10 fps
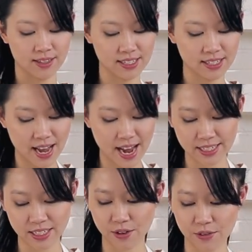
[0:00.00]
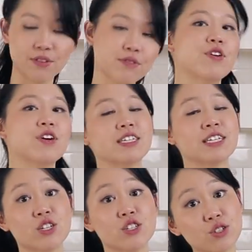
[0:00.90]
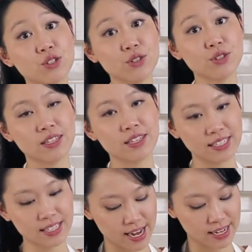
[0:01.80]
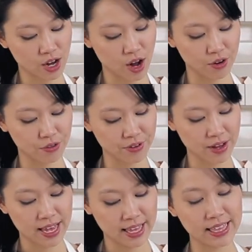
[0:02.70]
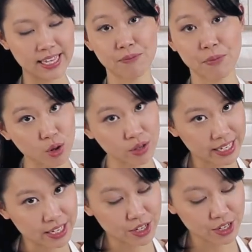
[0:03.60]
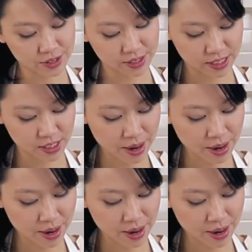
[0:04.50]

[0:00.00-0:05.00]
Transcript: the size of the fondant to the size of the mold that you're using.